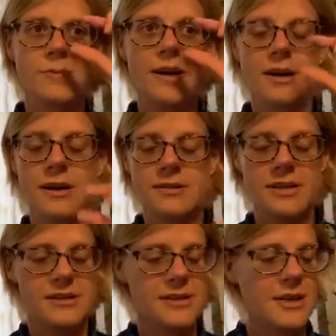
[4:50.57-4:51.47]
spy
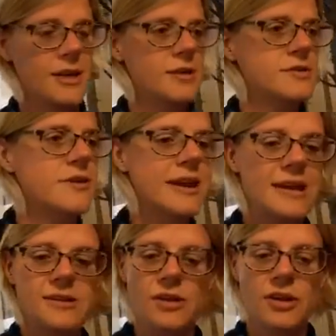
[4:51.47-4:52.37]
glasses. So
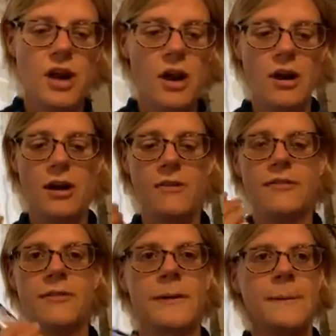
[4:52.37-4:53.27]
again, you can
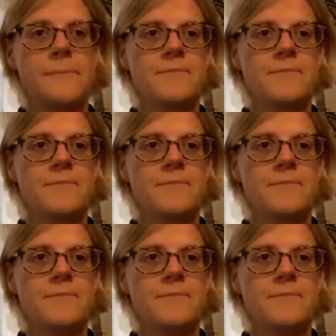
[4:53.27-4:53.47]
halve,